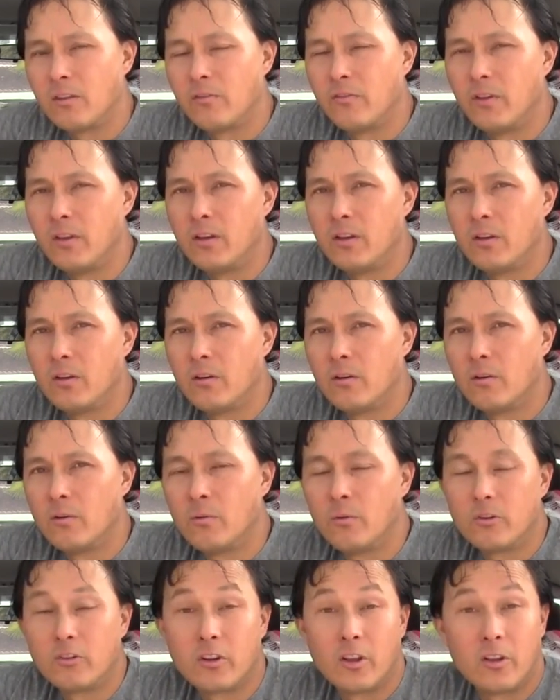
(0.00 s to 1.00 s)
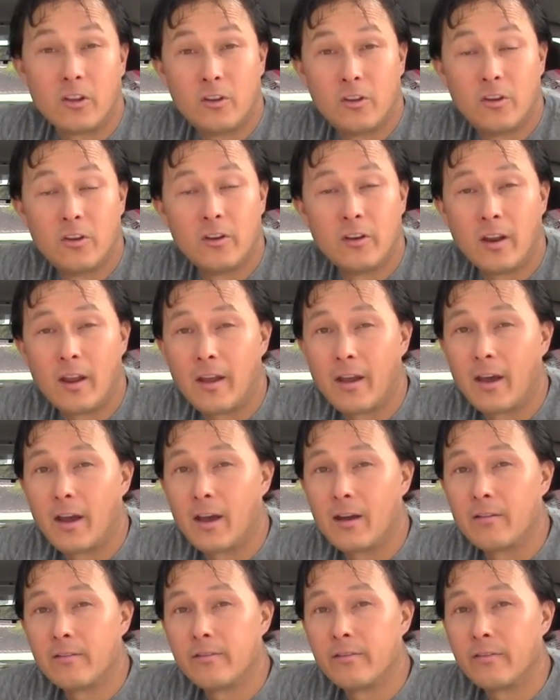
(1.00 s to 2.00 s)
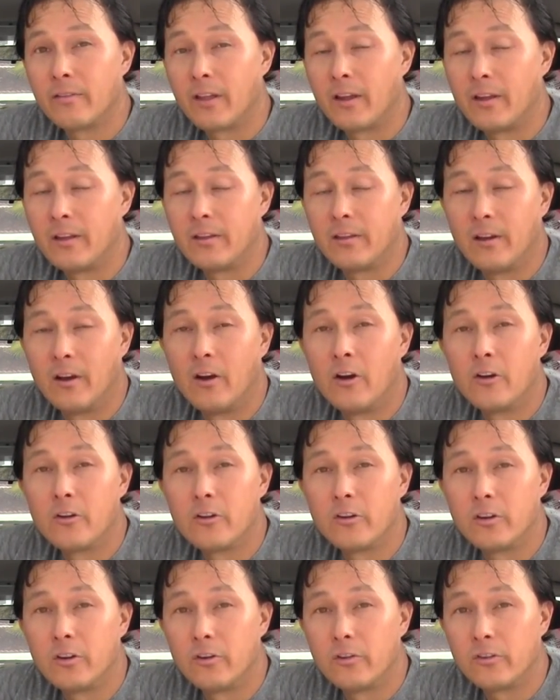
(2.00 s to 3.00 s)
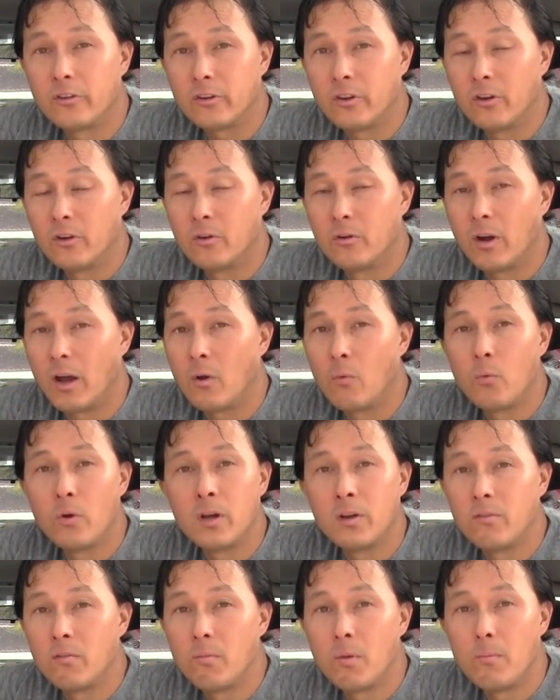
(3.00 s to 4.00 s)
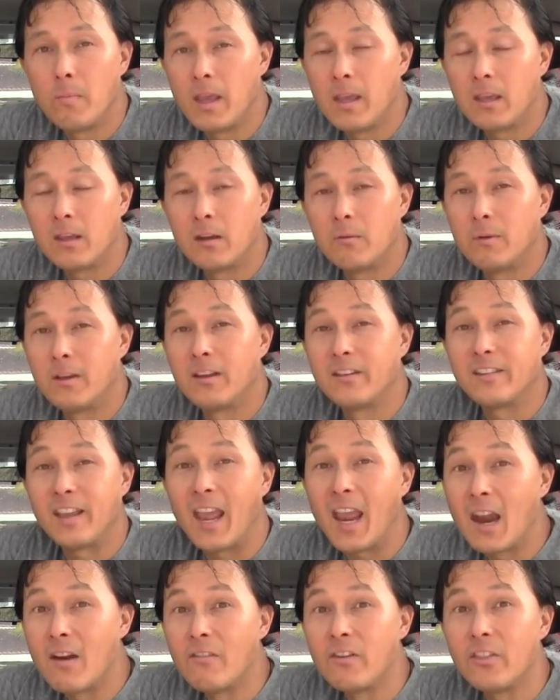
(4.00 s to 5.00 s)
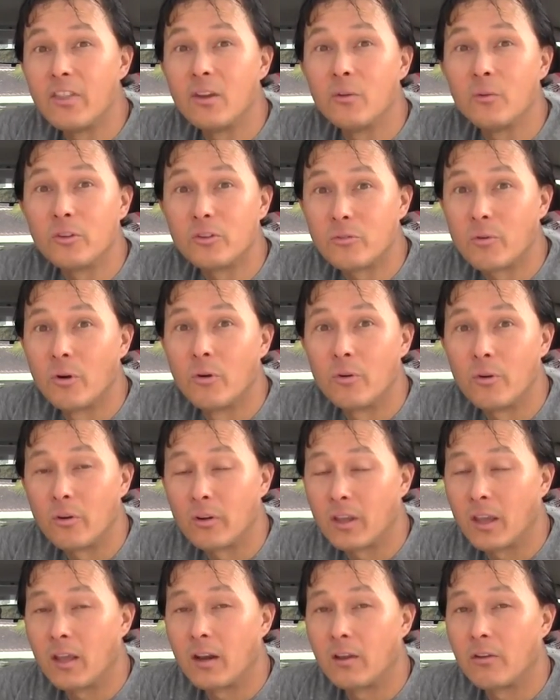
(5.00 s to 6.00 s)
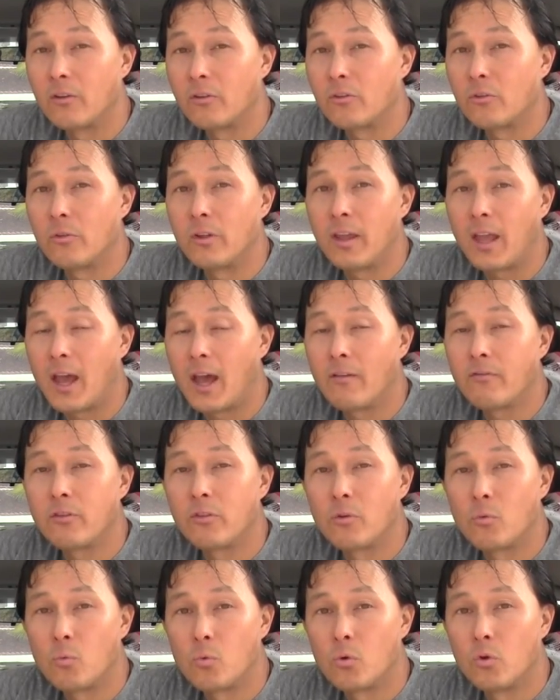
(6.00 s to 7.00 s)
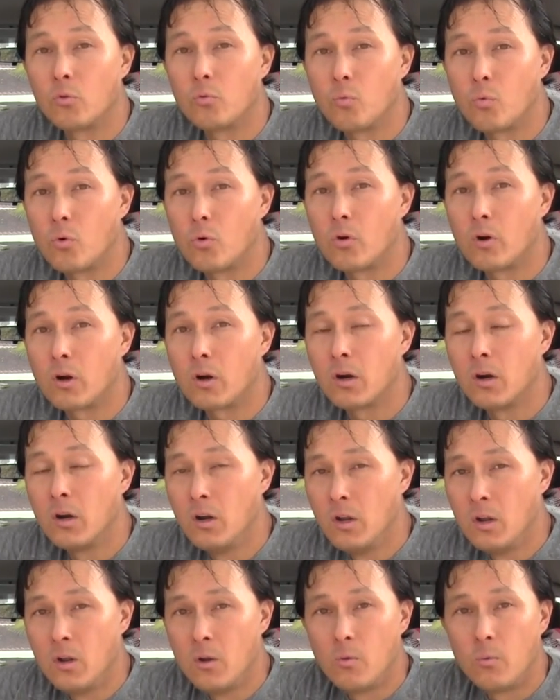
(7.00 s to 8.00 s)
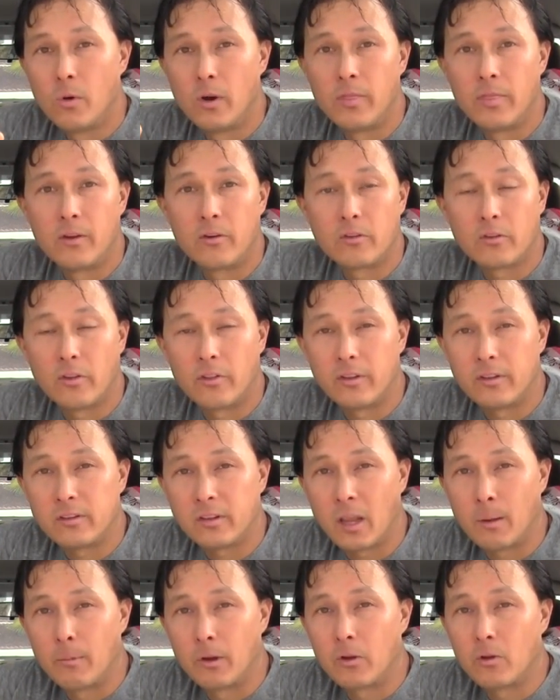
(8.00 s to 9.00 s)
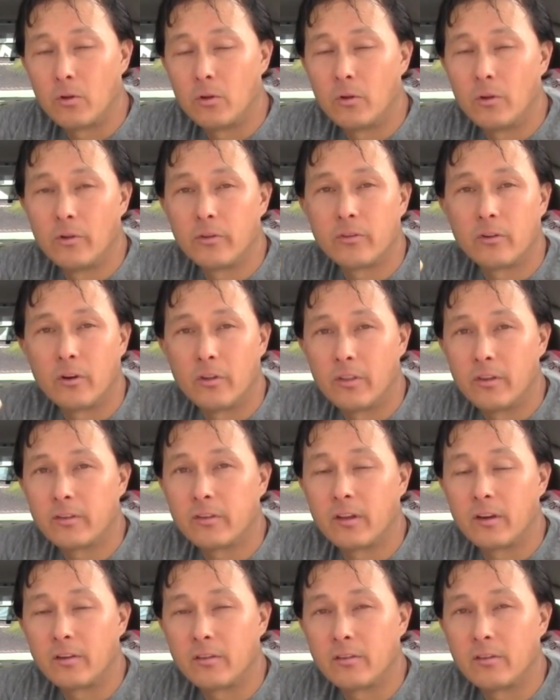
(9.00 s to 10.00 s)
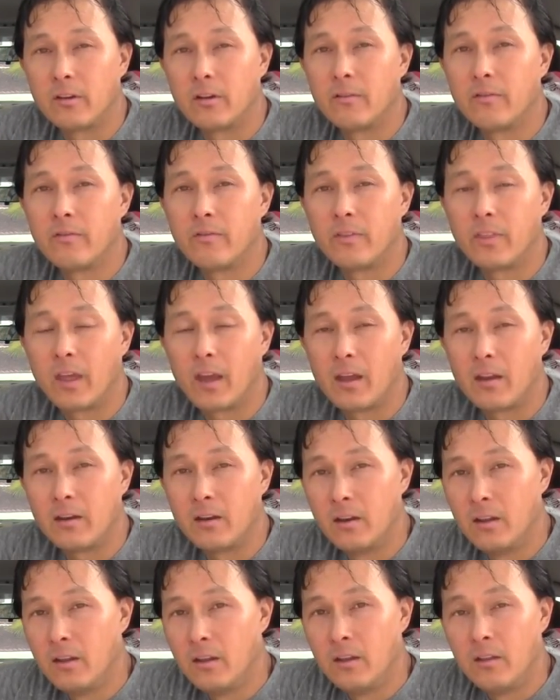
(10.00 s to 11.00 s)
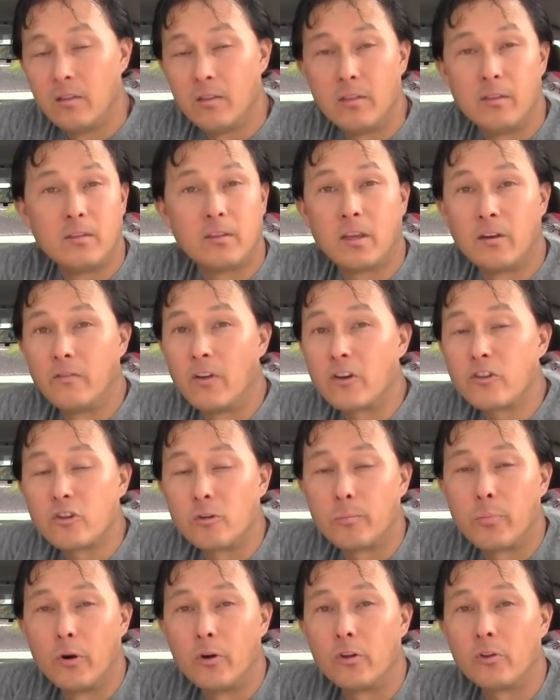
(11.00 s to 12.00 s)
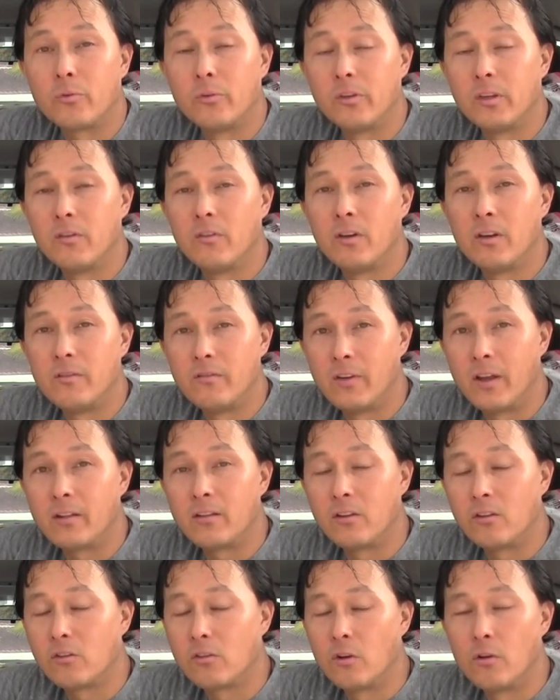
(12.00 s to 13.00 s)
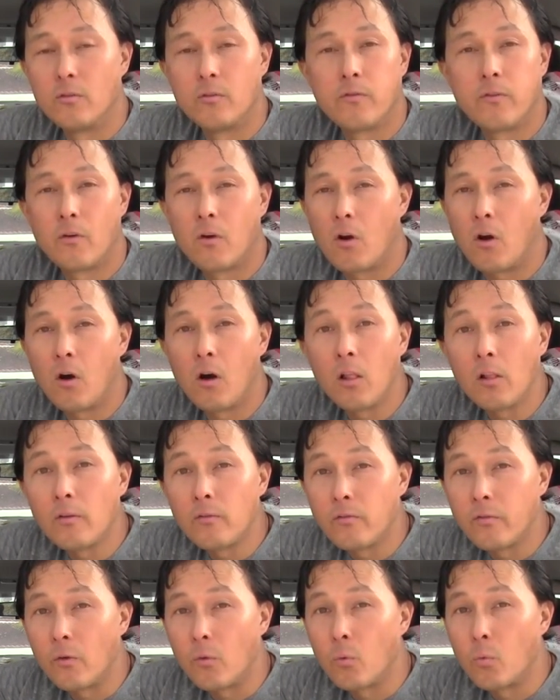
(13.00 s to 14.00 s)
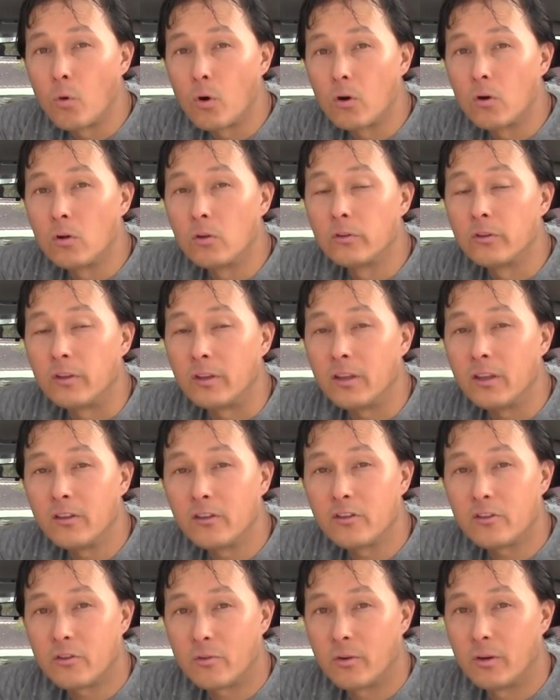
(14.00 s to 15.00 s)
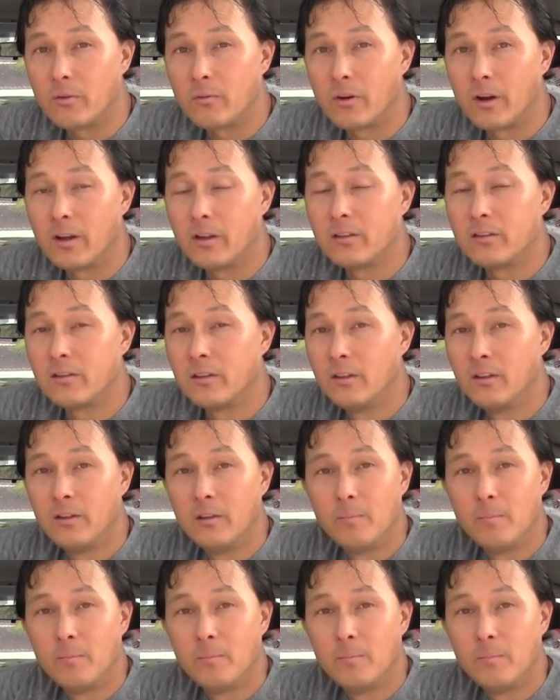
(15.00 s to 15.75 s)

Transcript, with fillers: this video, which I couldn't have like a hundred years ago, I wouldn't even be making it because everything was grown organic. It was only after the World War, when there's all these chemicals and all this kind of stuff, that conventional produce was even invented. So for all of world history, right,